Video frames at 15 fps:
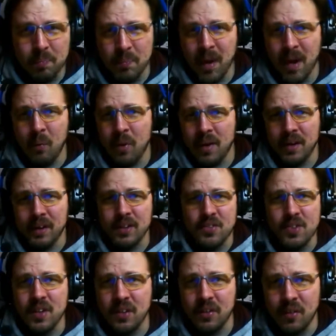might want to
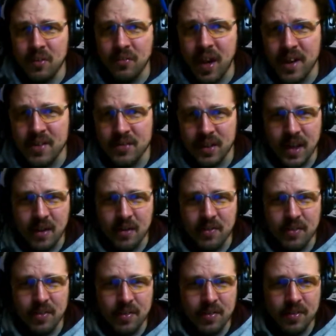consider revising how
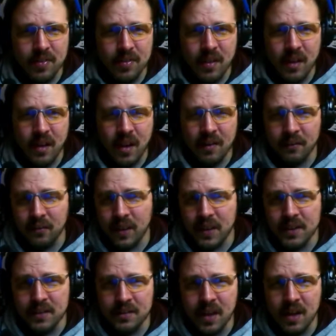
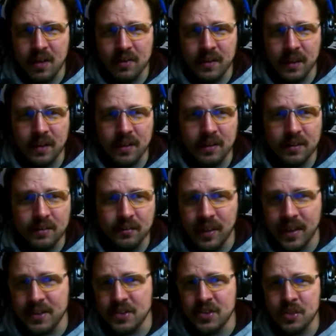their
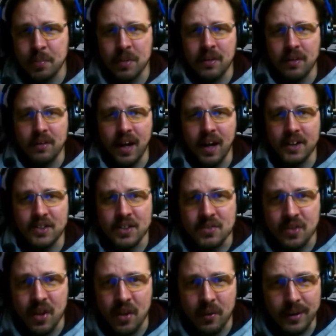relationship and interaction
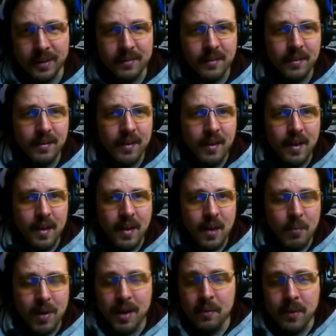is going.
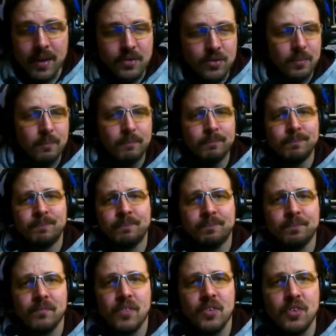But anyways,
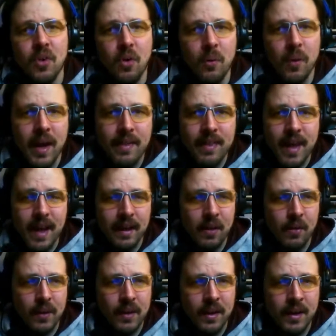so we had that
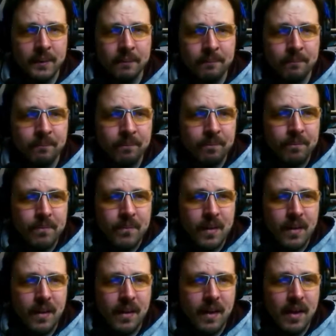going on.
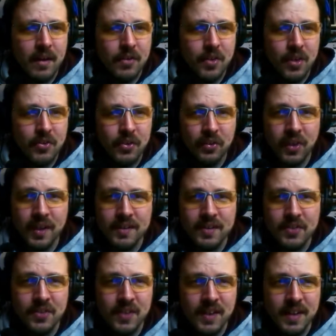It was also great
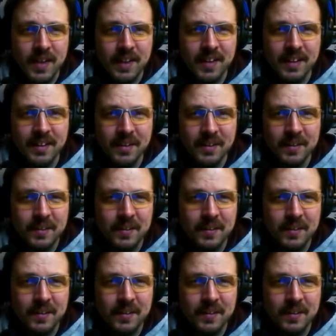to see,